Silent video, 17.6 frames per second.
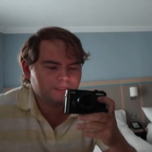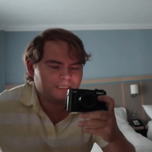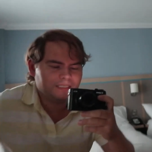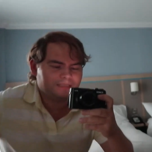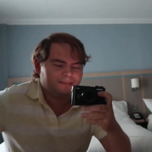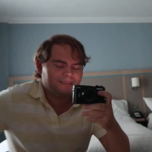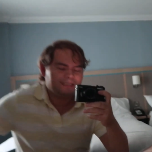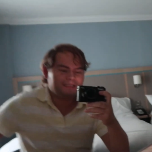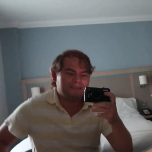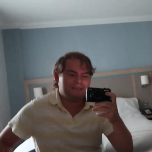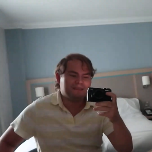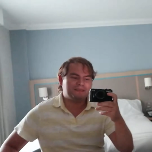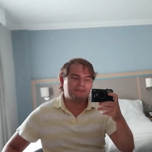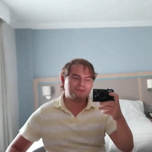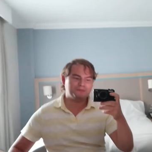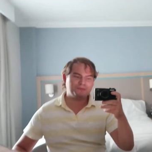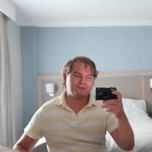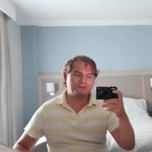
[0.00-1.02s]

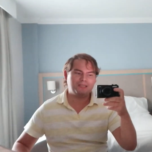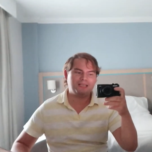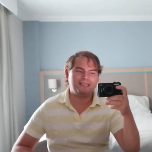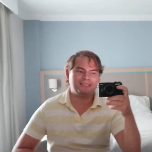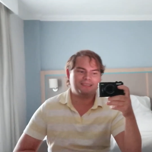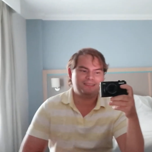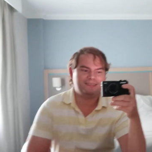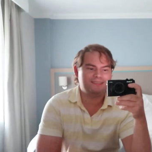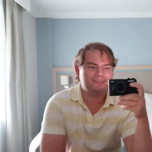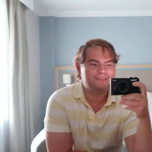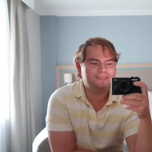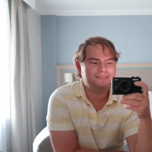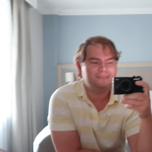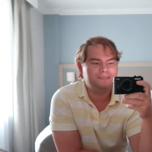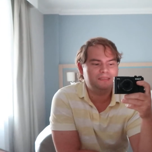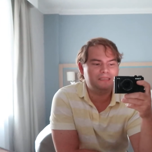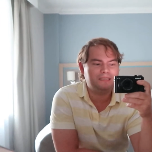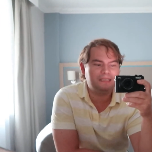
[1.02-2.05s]
renting a flat,
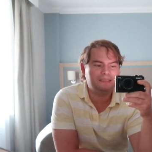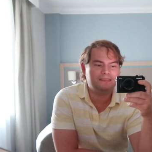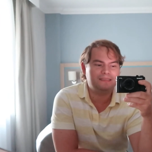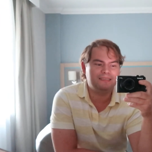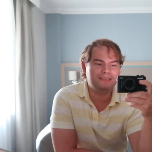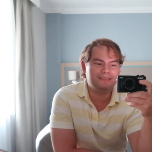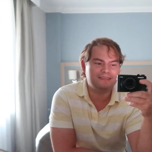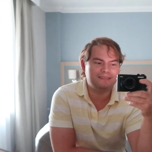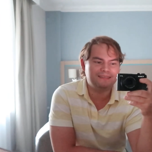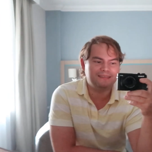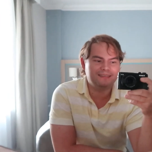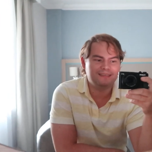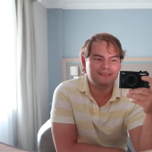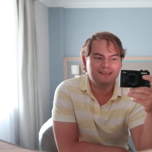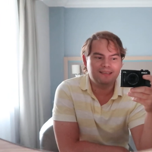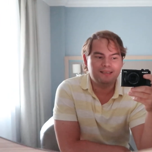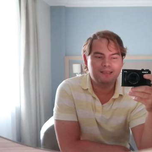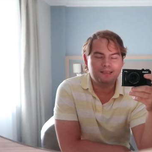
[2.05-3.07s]
renting
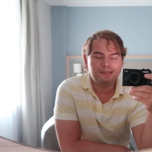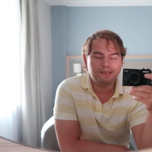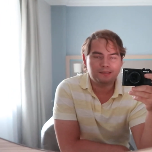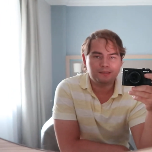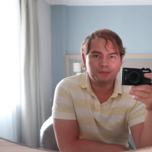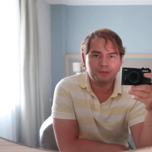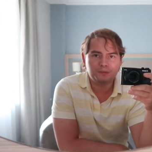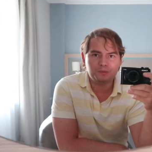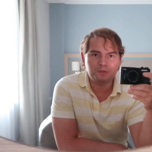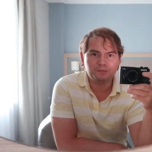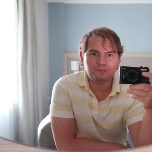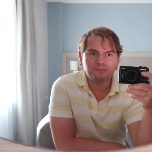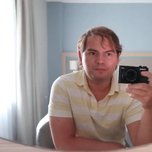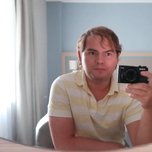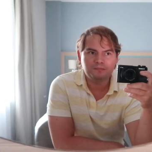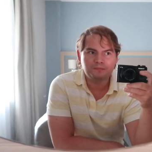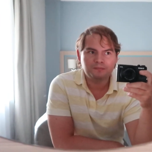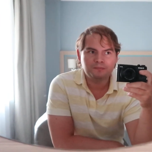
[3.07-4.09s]
a
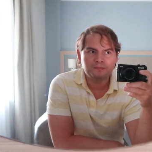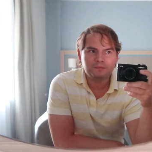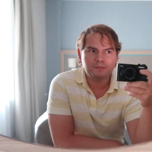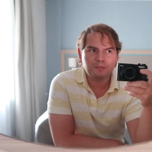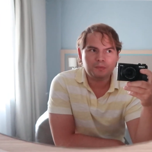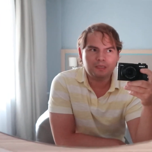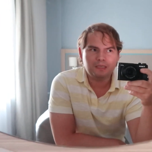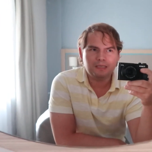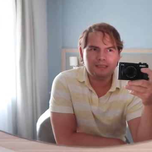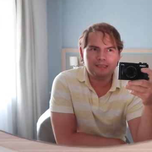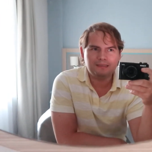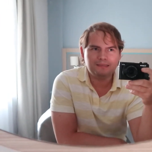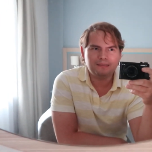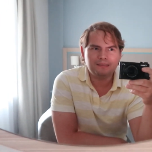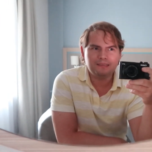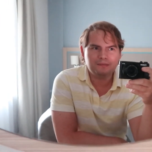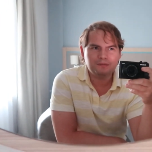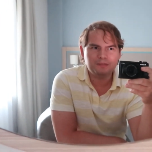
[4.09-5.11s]
room, I
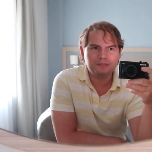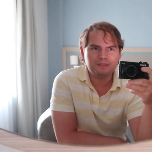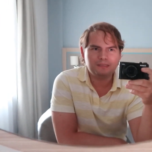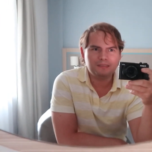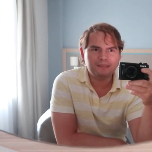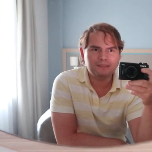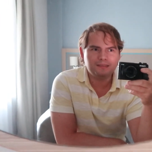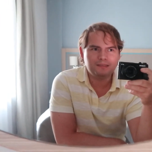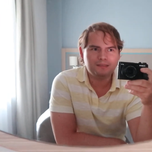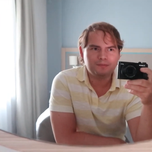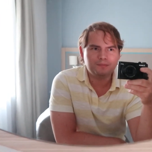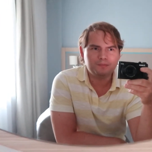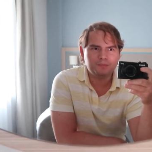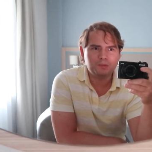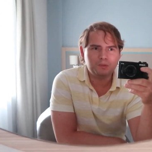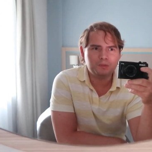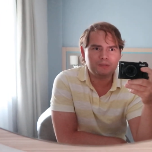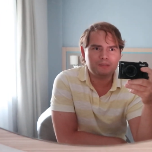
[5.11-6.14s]
never really
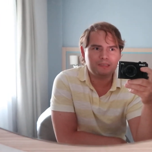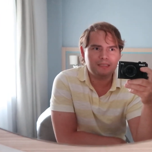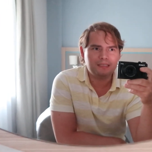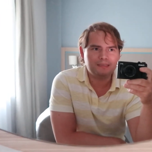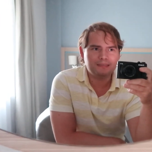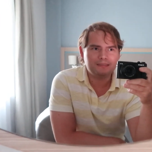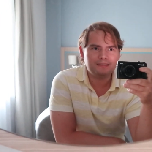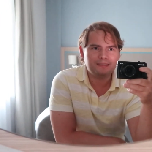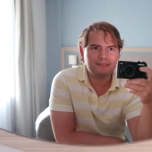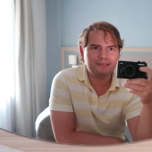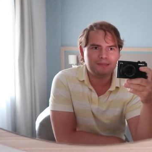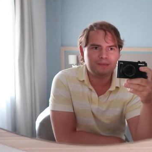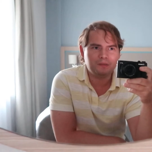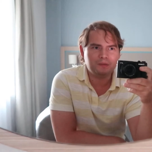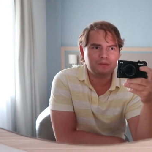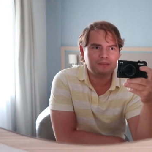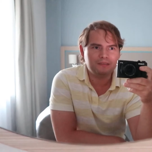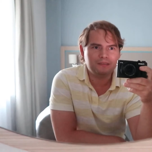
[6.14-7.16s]
put anything
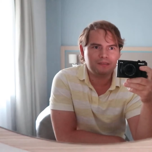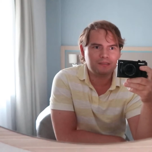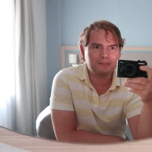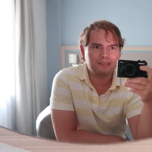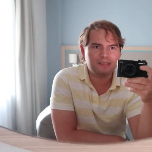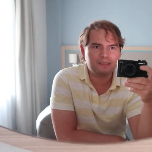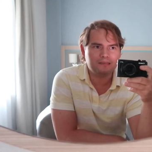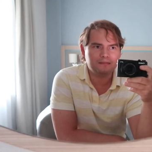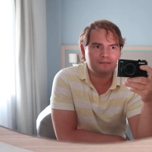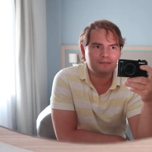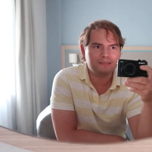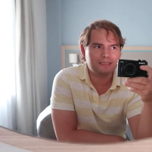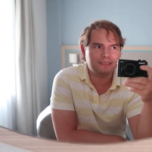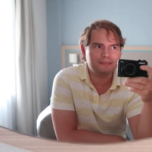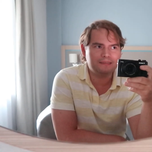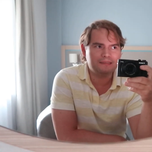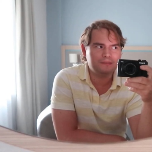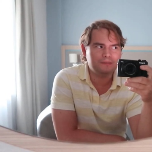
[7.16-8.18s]
on the shelves.
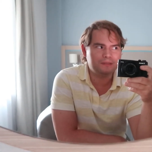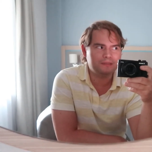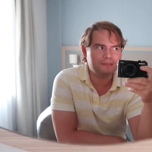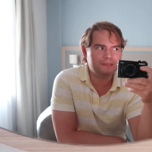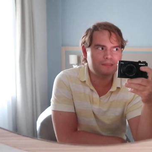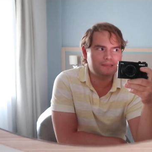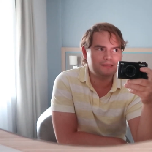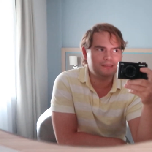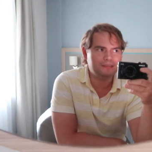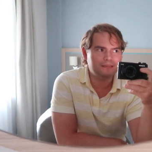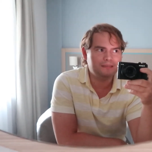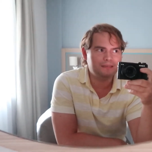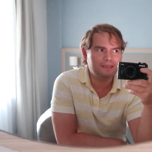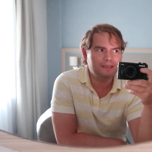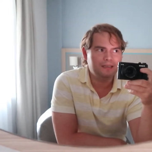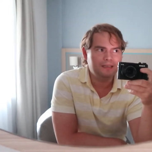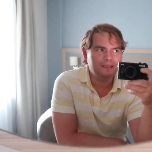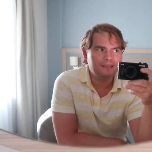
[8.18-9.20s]
I never
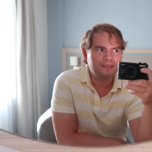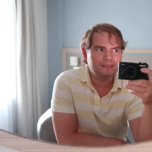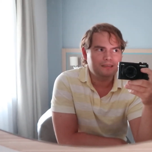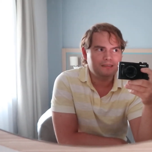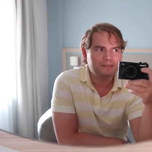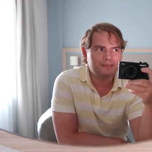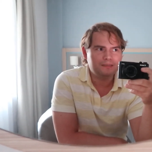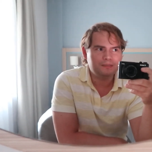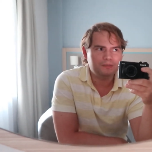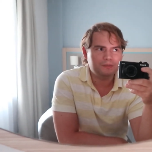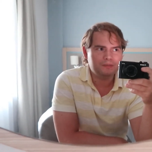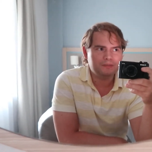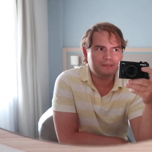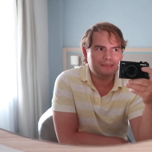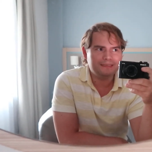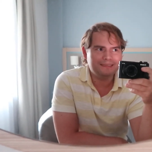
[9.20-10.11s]
really used